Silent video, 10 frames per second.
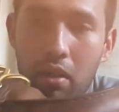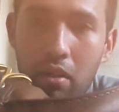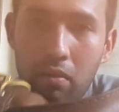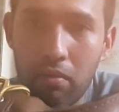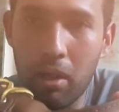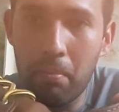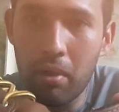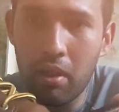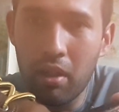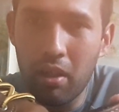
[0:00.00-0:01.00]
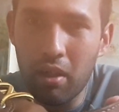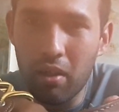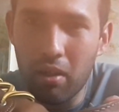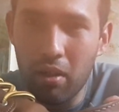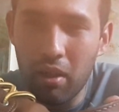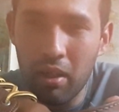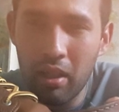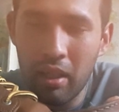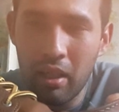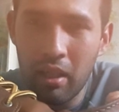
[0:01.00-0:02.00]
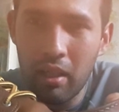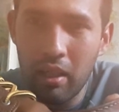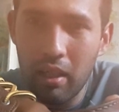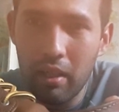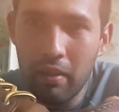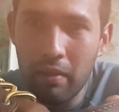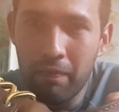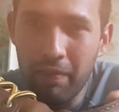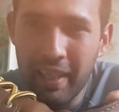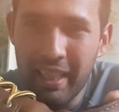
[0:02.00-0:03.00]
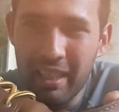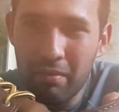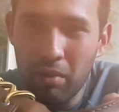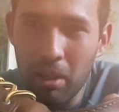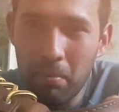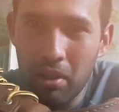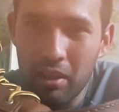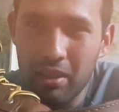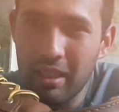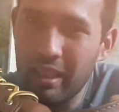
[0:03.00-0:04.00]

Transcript: rubber or inflated rubber.